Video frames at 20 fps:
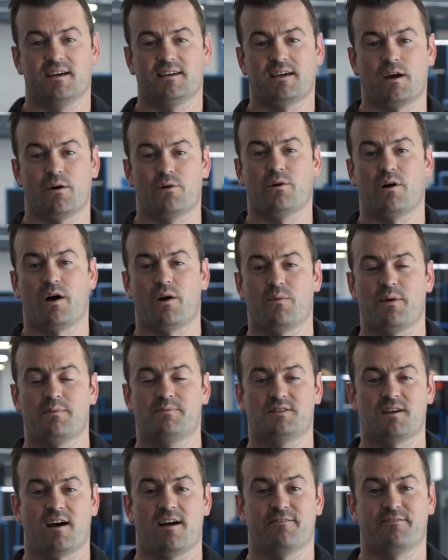go to our
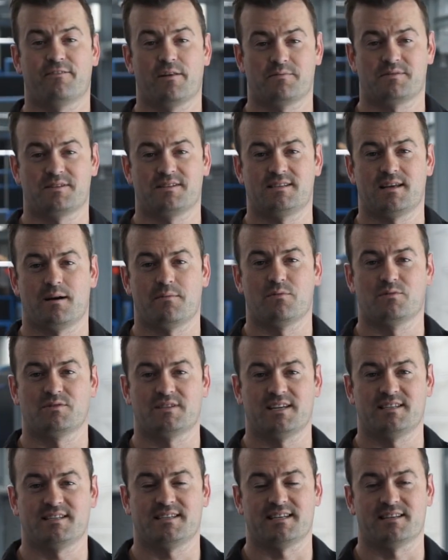website
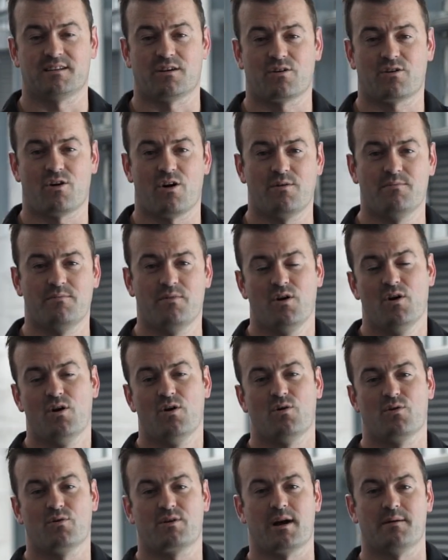flipsandtumblesnz.com
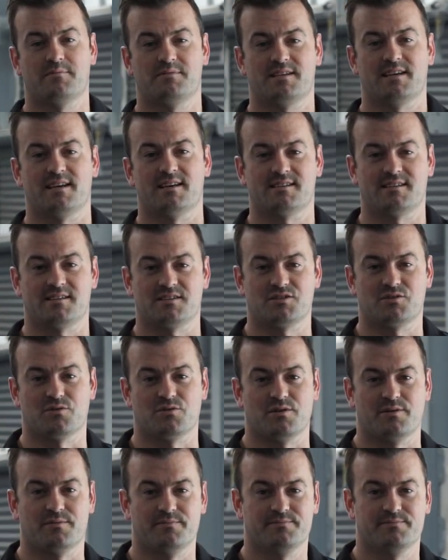or come see us in store.